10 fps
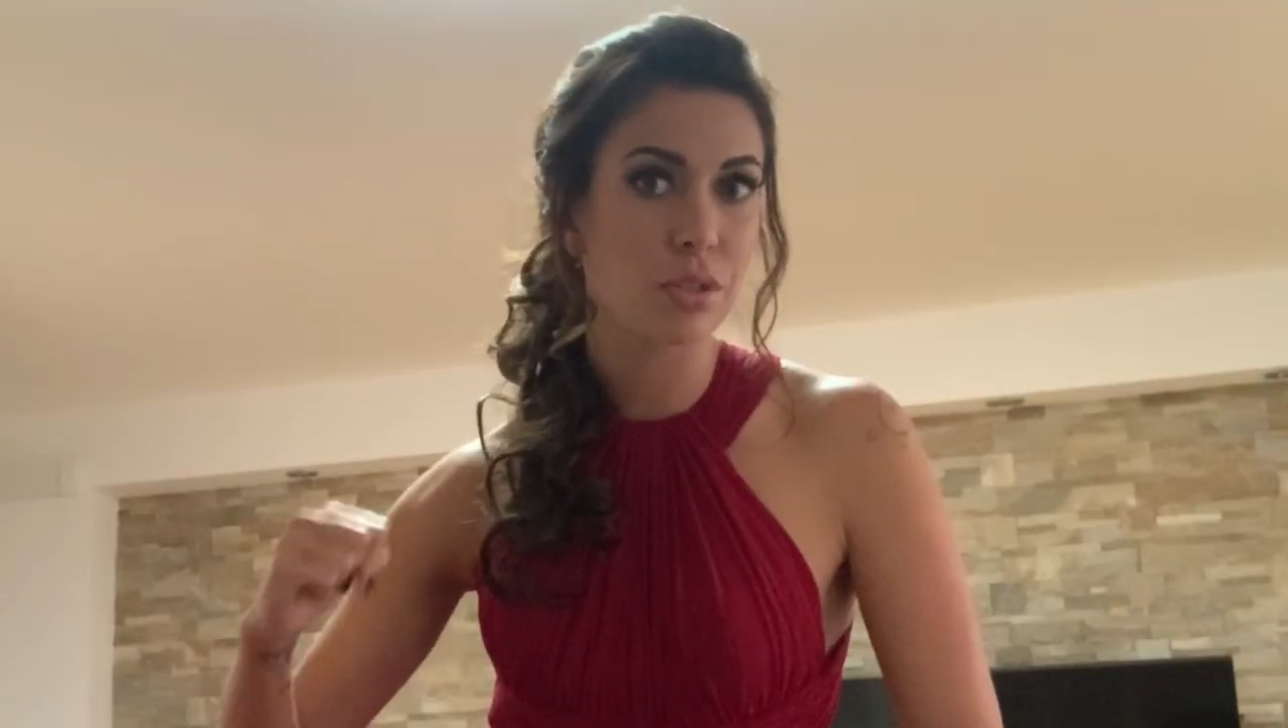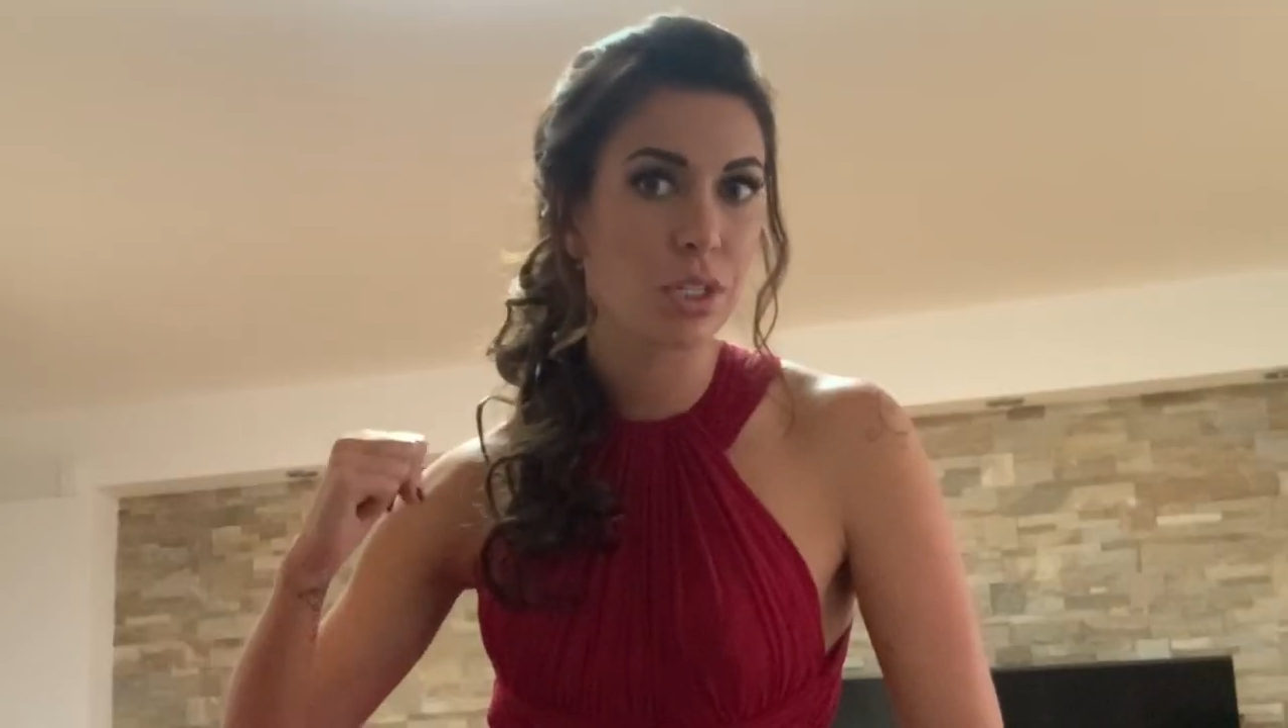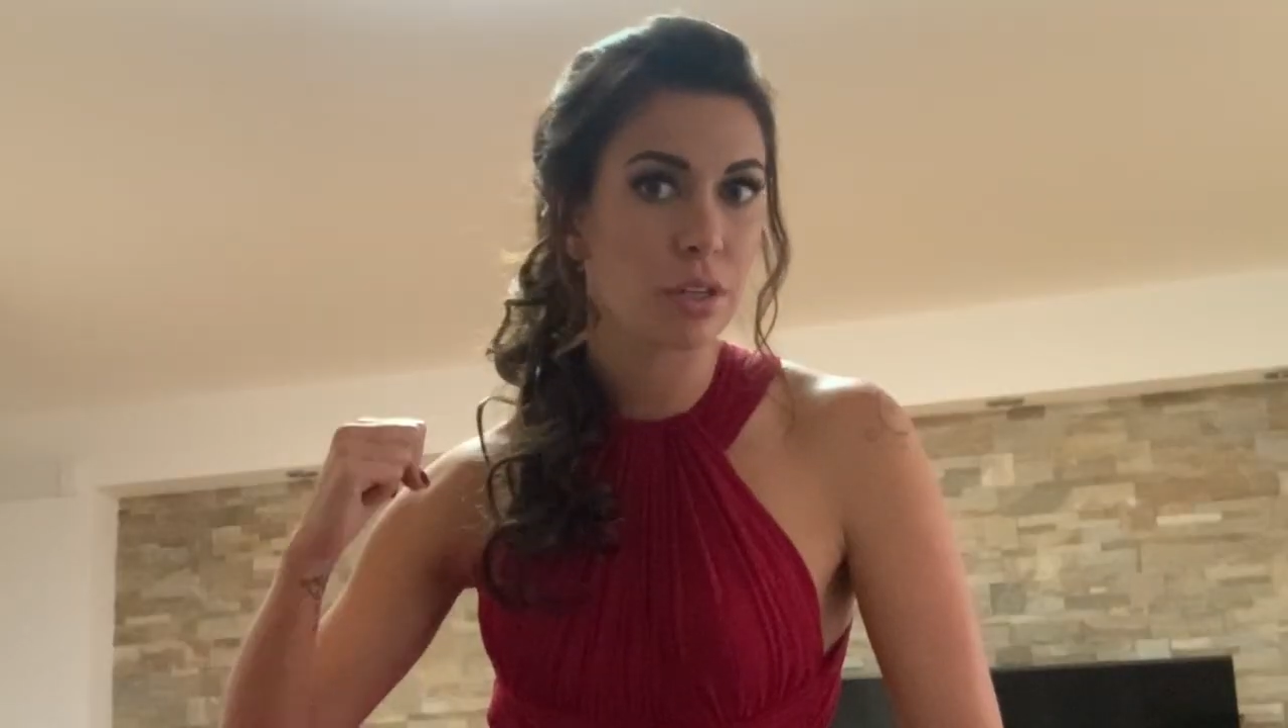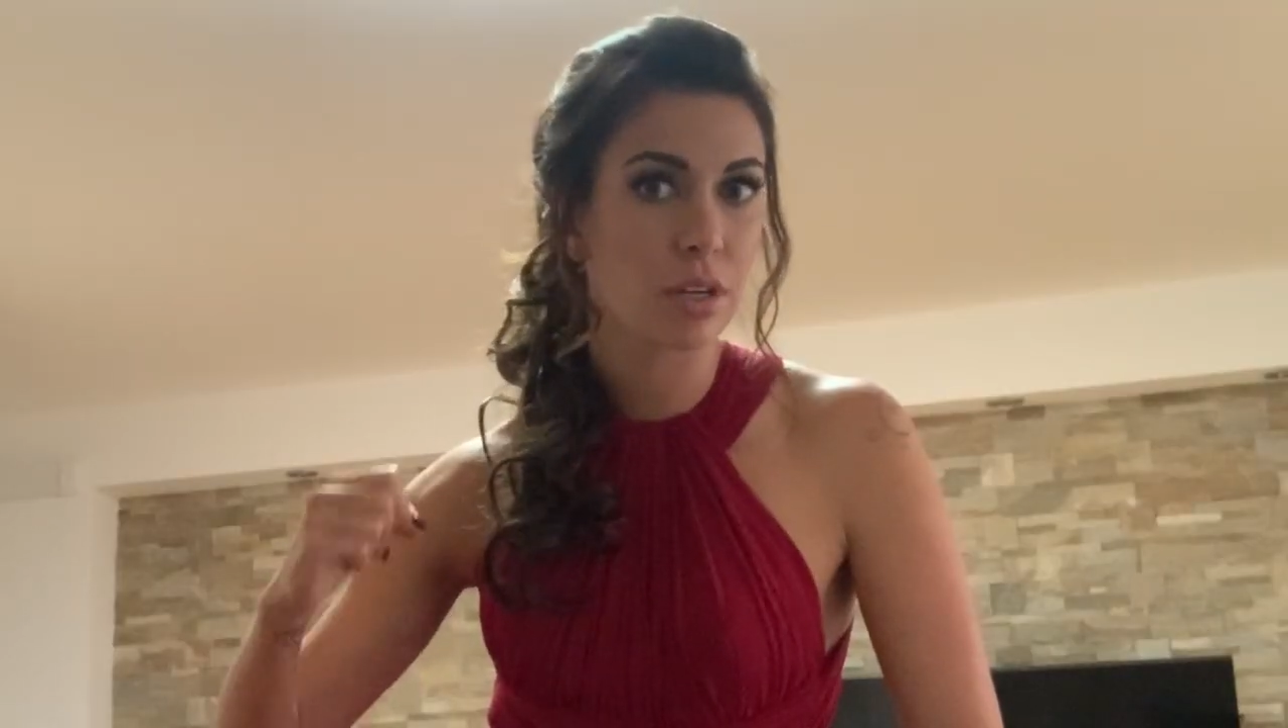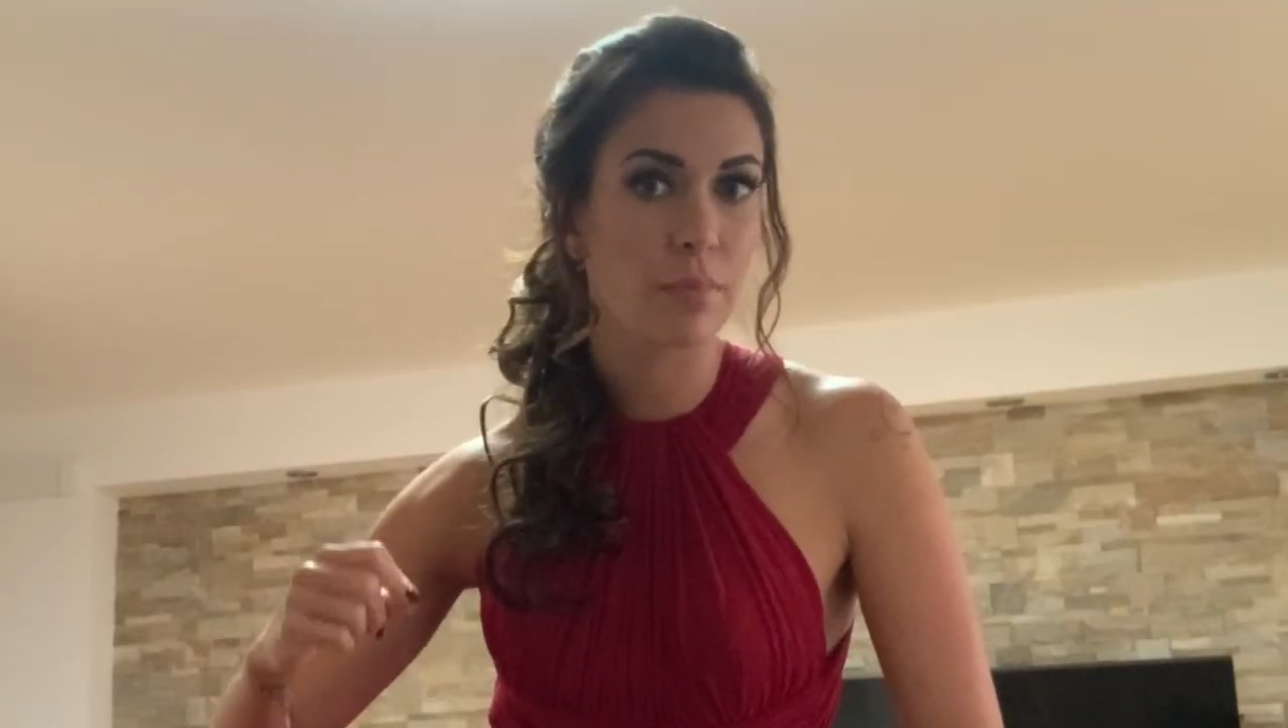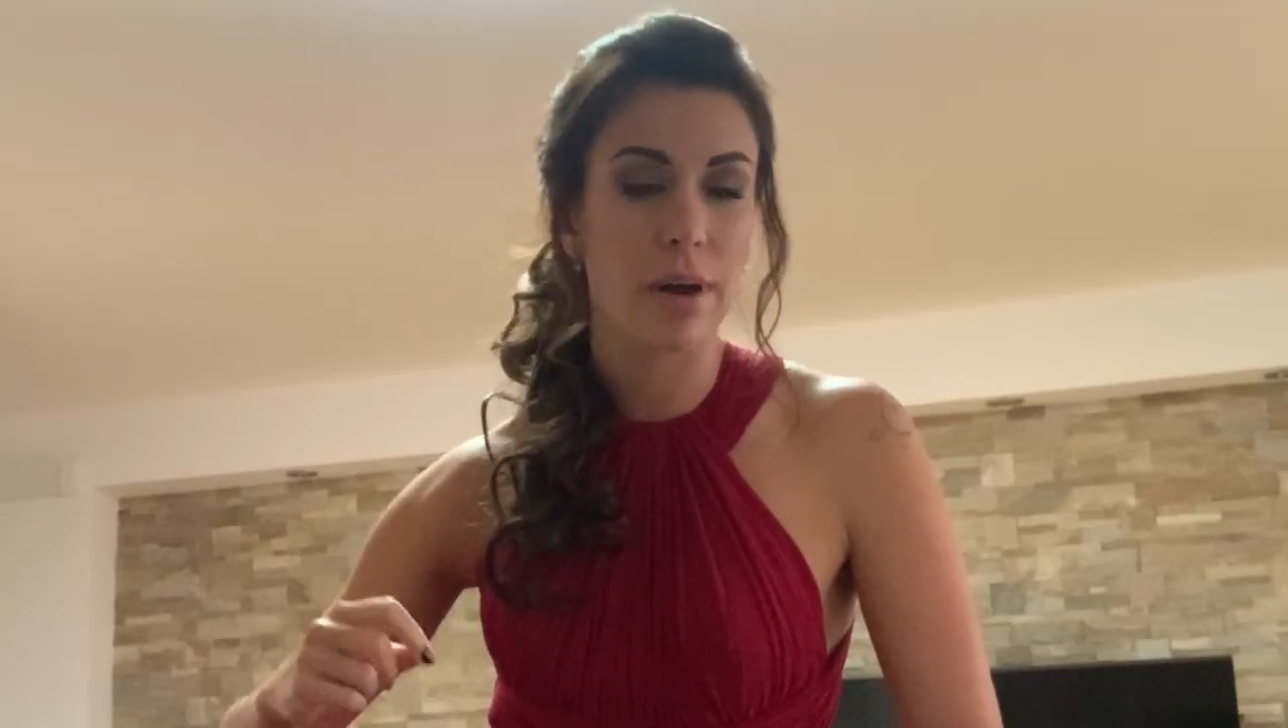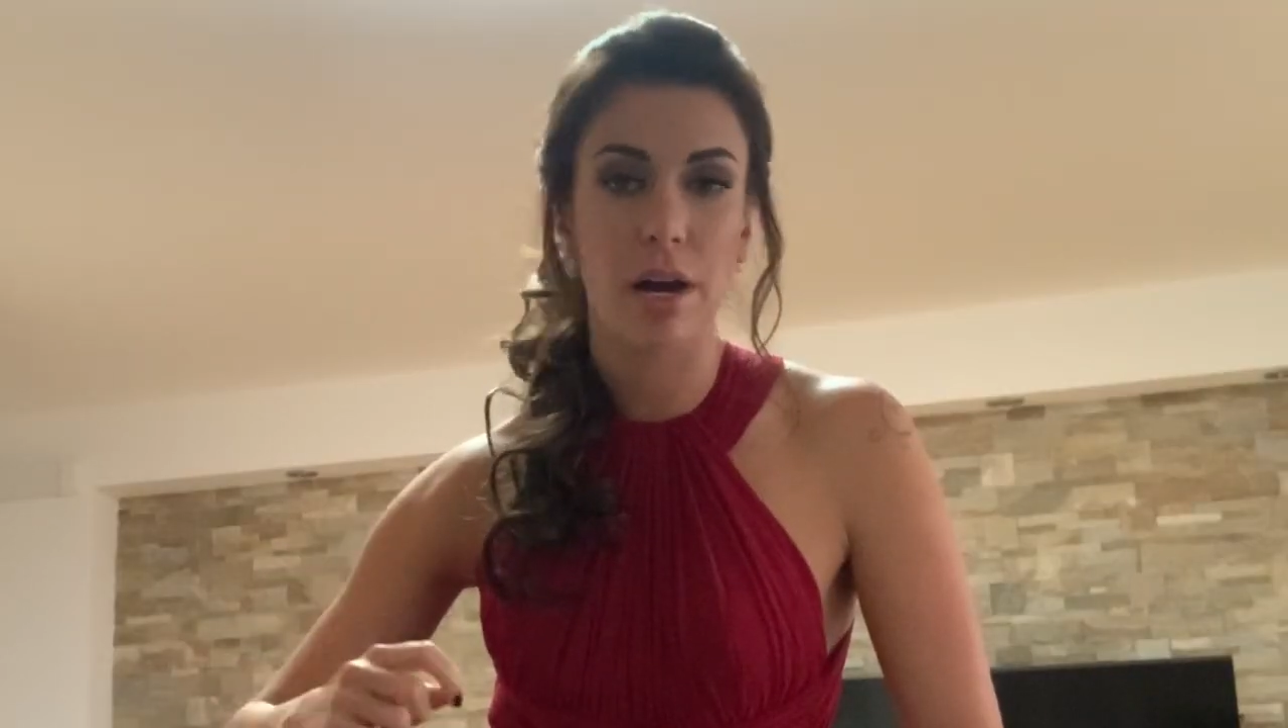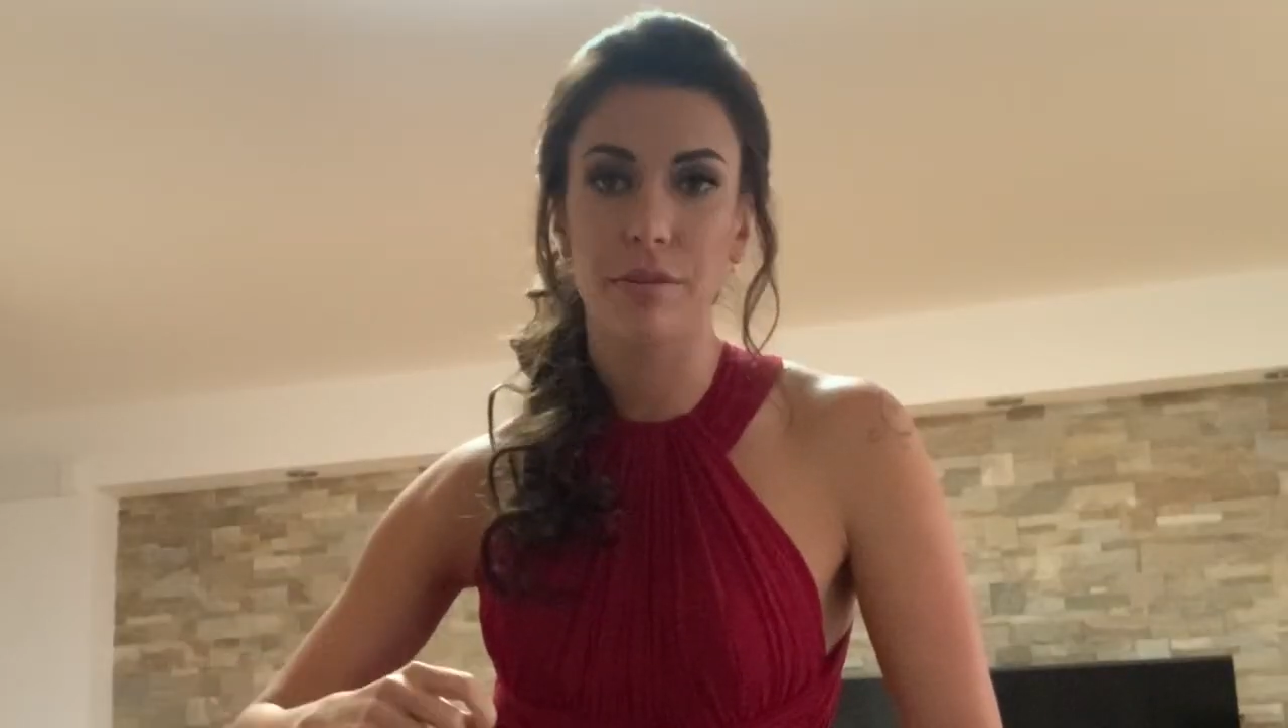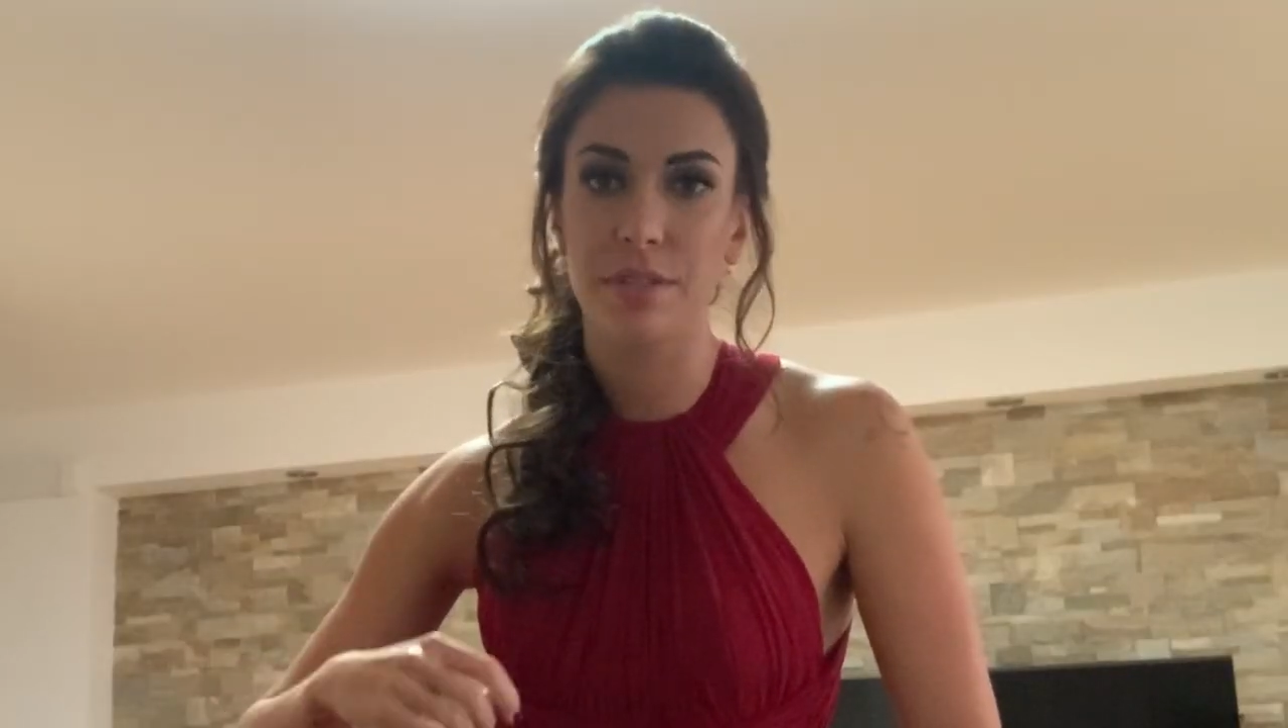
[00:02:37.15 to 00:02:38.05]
talk about